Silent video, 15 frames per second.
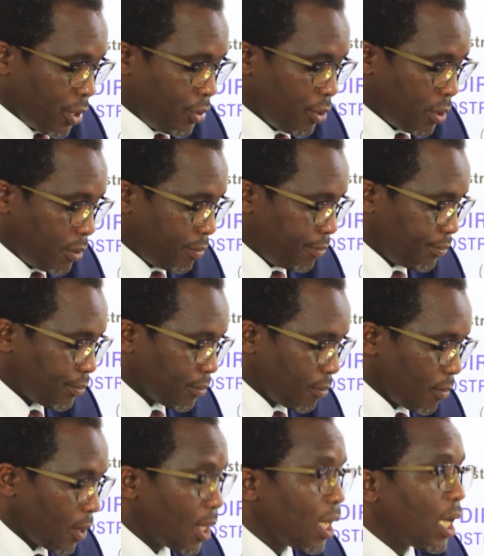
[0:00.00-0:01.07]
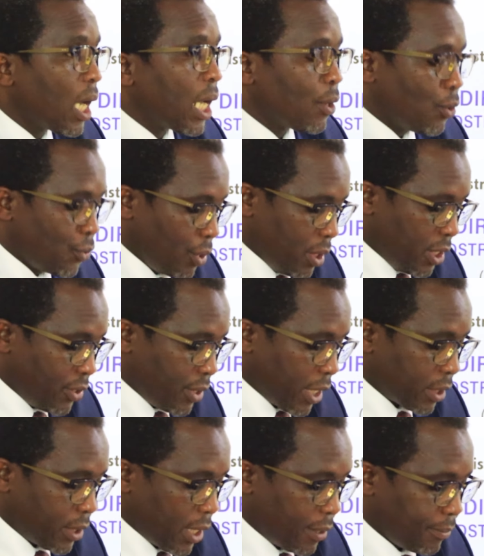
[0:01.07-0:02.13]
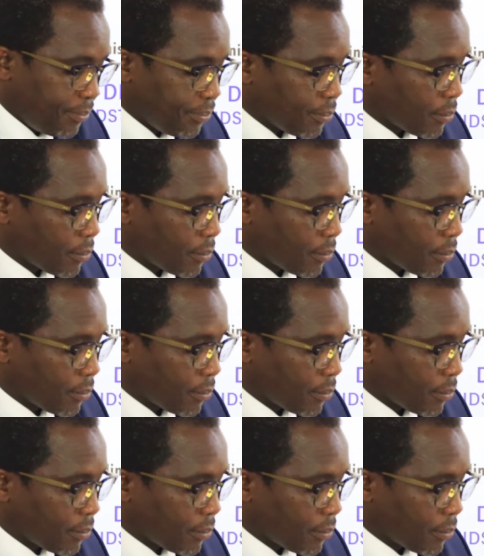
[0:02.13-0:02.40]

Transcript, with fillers: region and also in this sector,